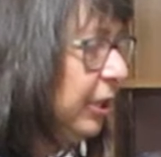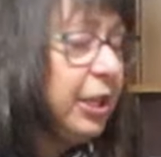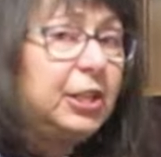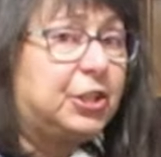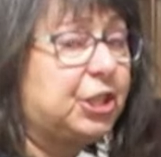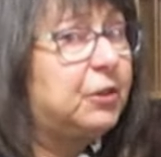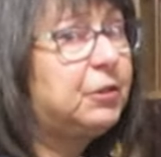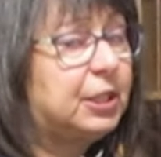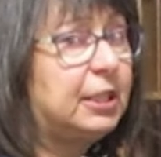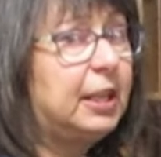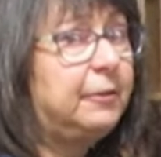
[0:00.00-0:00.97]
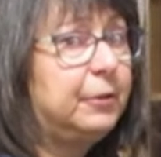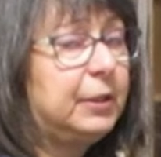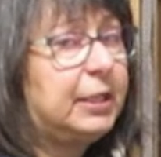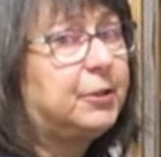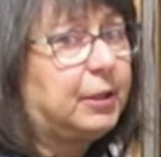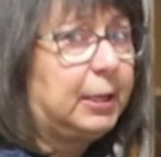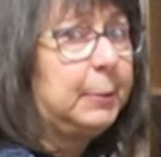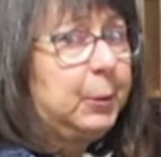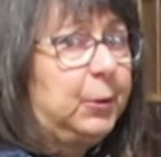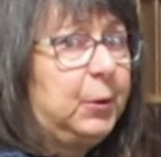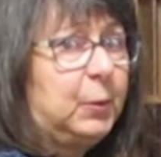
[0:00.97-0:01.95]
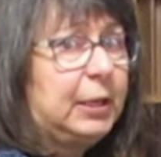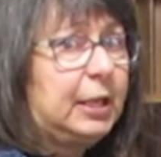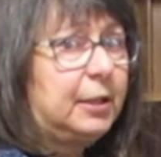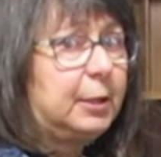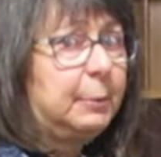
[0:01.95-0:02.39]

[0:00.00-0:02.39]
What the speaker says: it shifts enough when I try to pull the one out of the